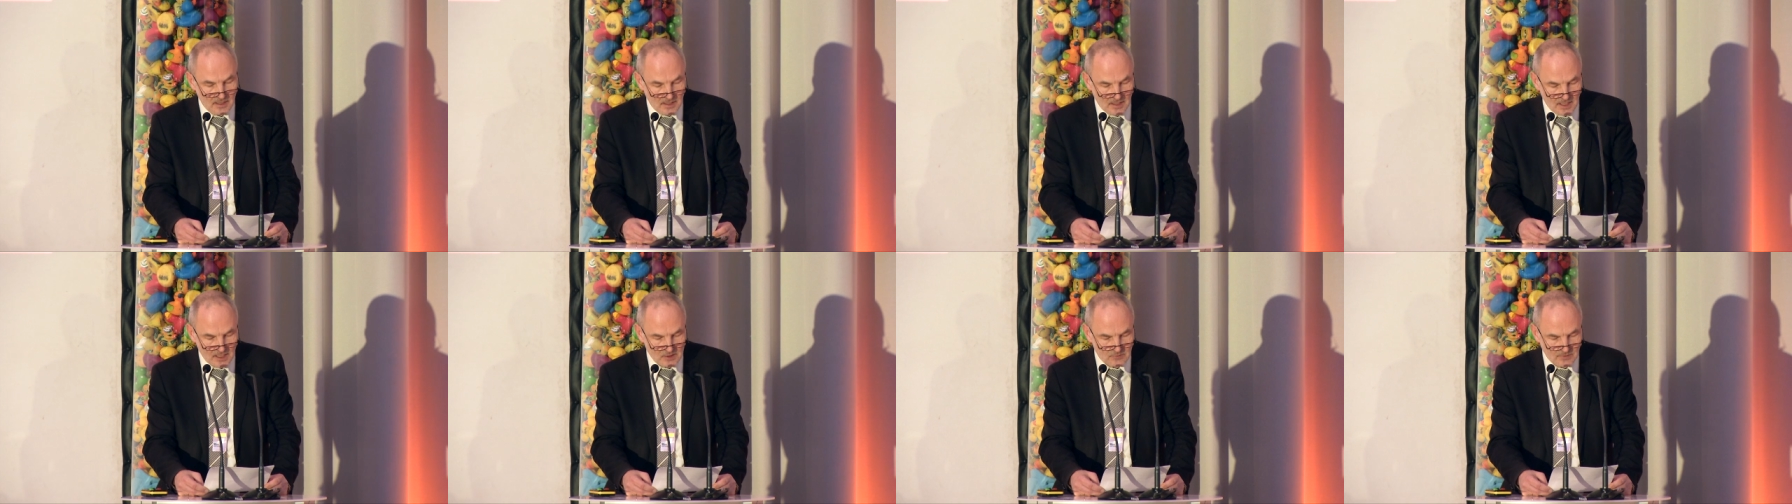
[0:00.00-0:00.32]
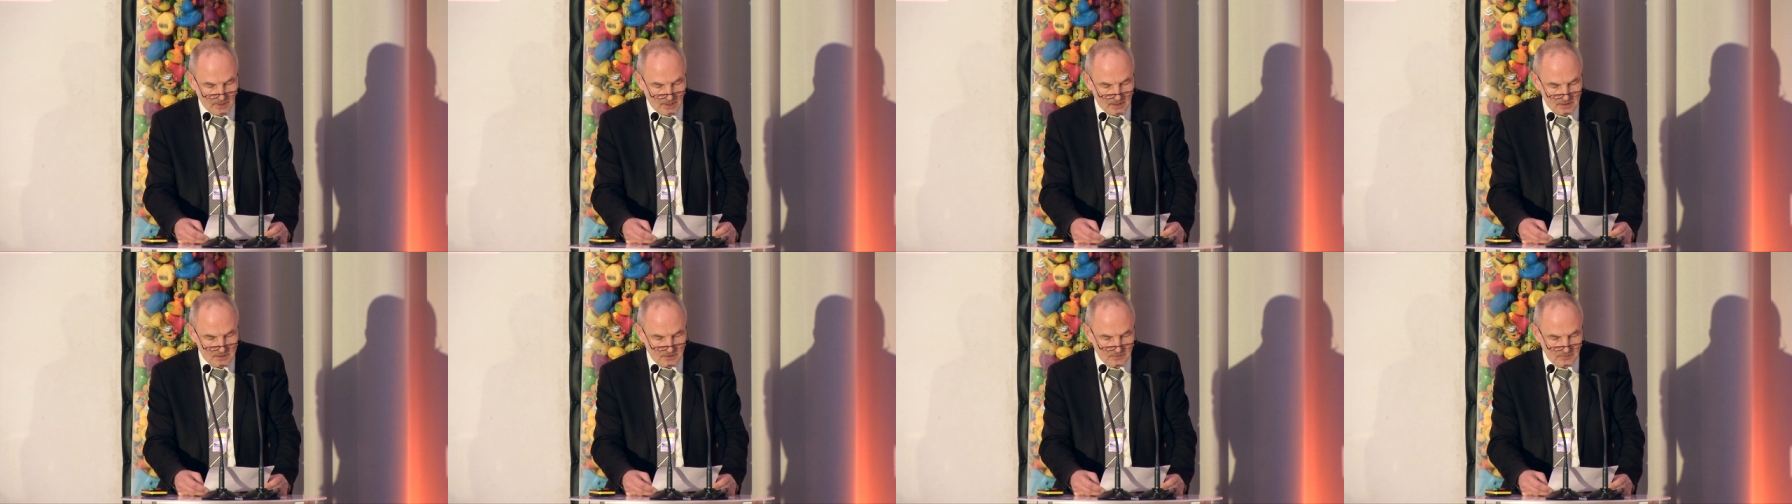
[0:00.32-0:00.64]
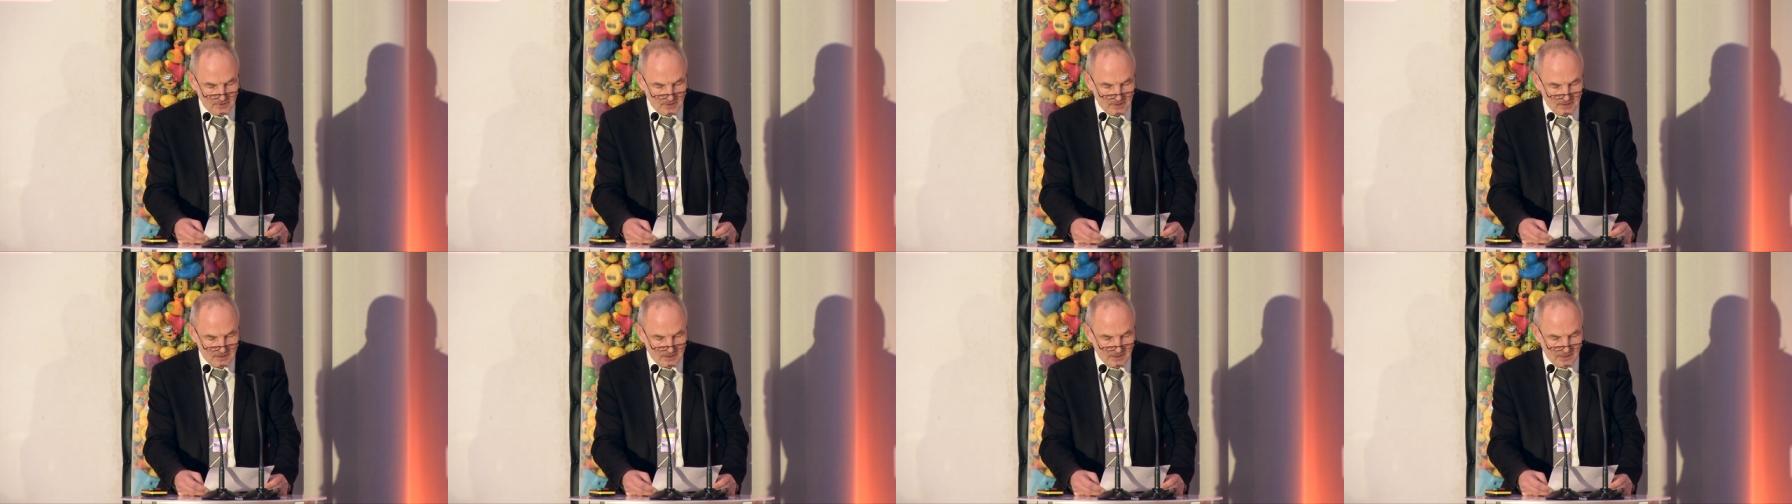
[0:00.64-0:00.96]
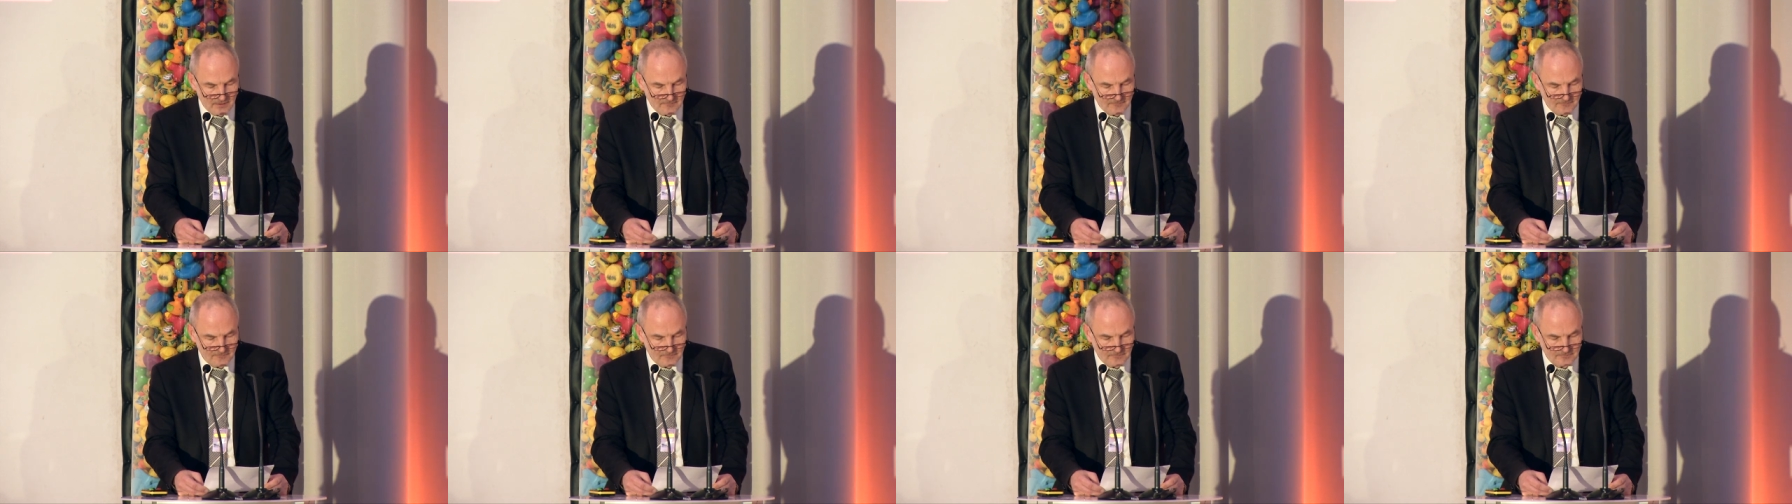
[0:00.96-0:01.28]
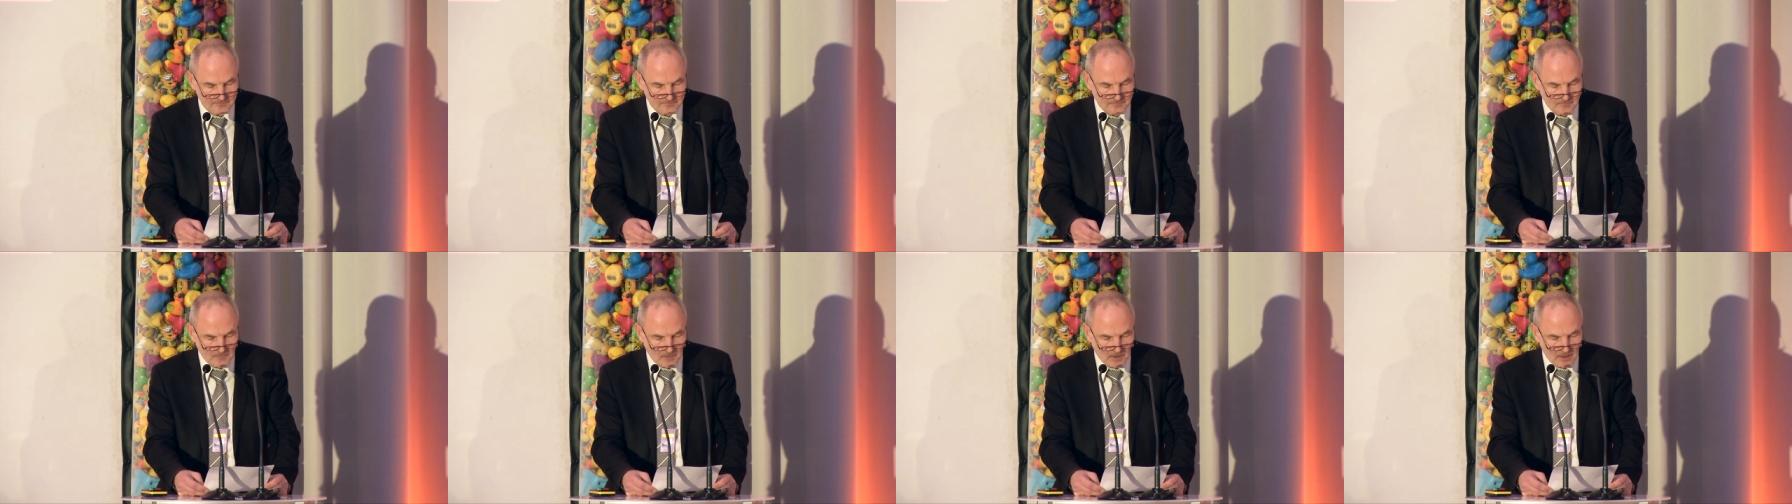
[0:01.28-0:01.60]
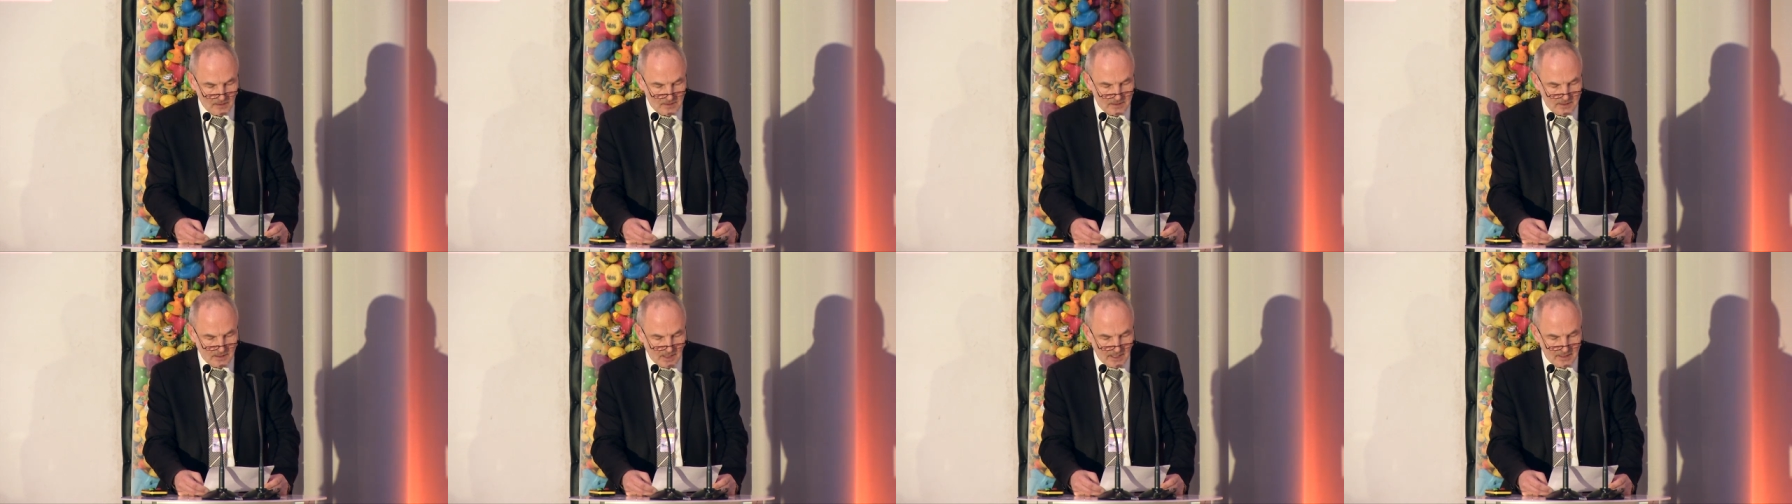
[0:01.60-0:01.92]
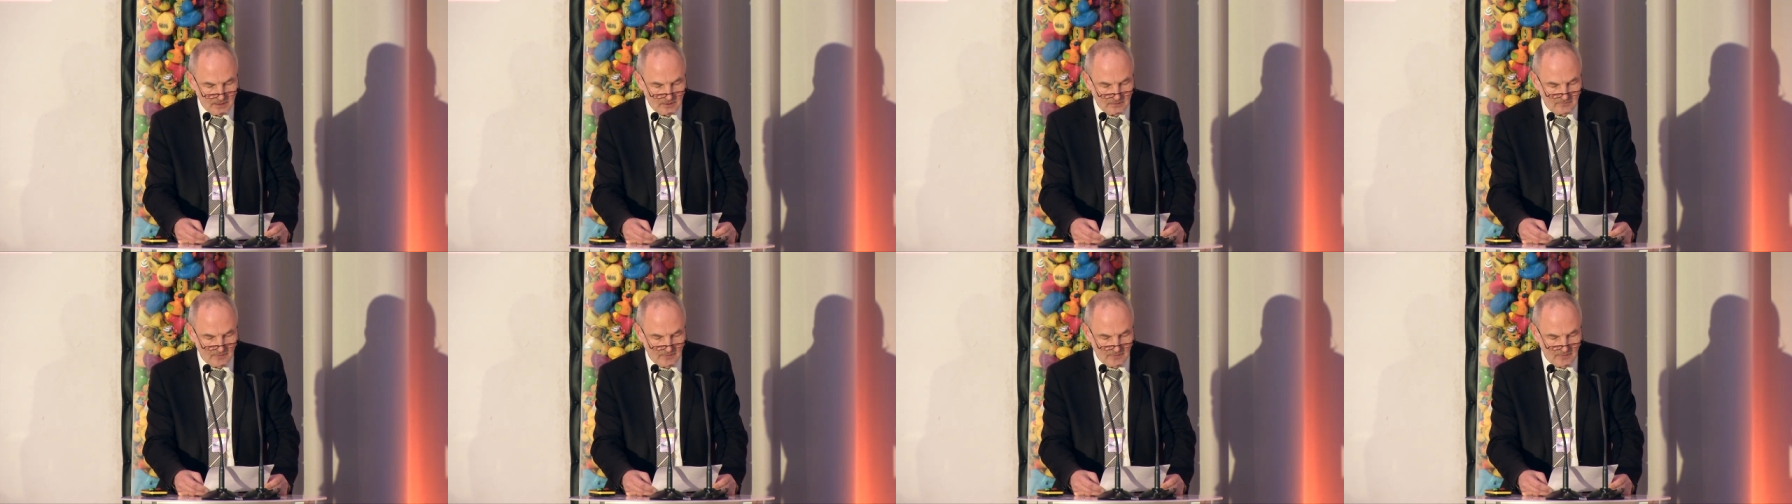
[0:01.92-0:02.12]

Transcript: as well as UNICEF, a side